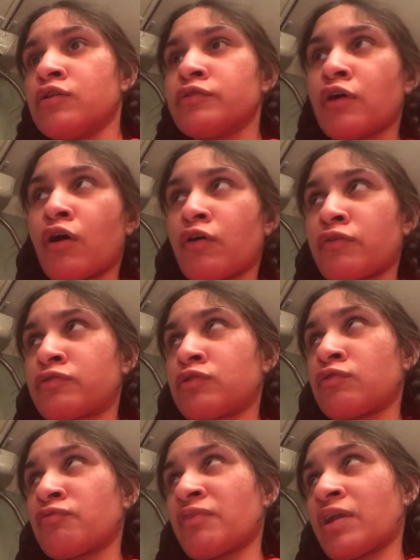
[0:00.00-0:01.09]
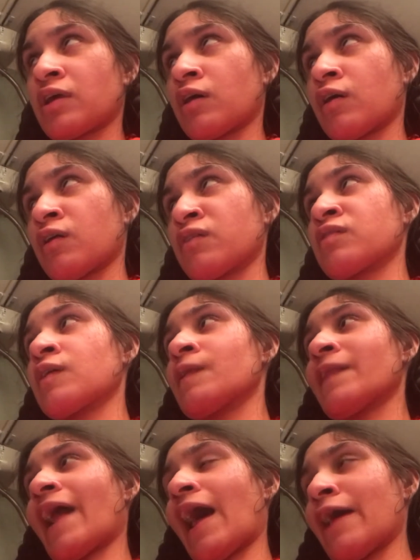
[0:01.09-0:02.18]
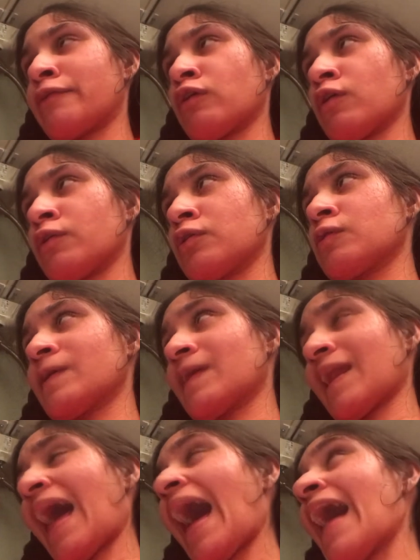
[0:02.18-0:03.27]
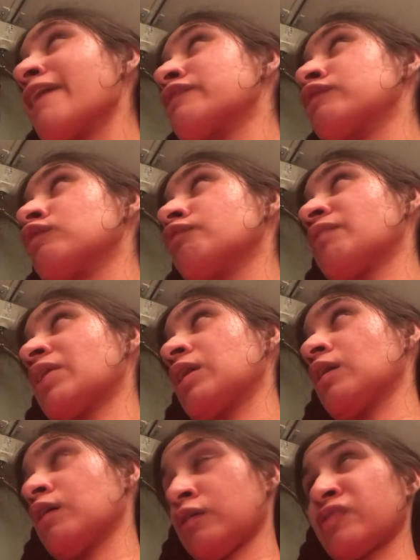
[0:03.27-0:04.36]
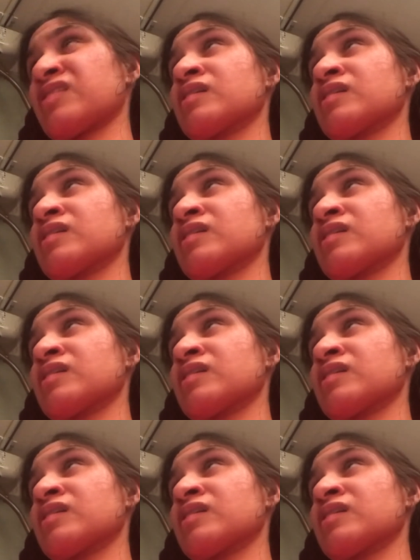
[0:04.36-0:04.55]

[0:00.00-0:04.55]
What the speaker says: those two videos that I told you in last two videos,